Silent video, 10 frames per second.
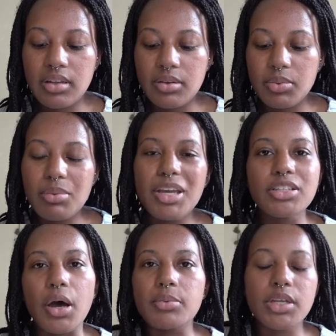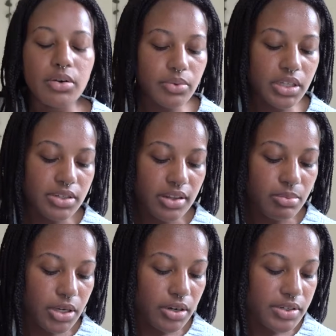when I make tops, I don't really try
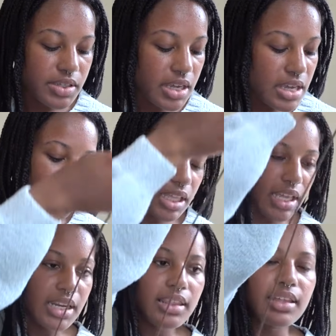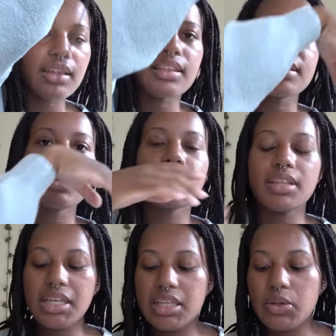them on, honestly. But like anything like this, I feel
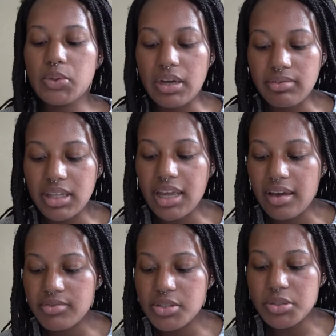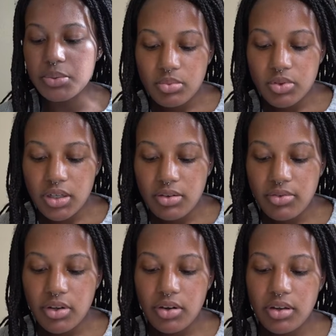like you definitely have to. I'm trying to
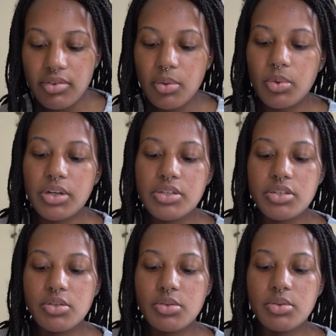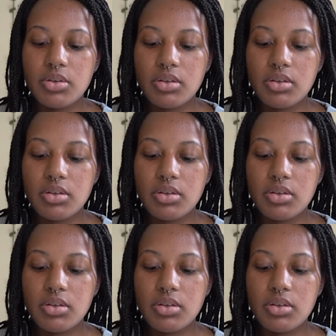figure out if I want to do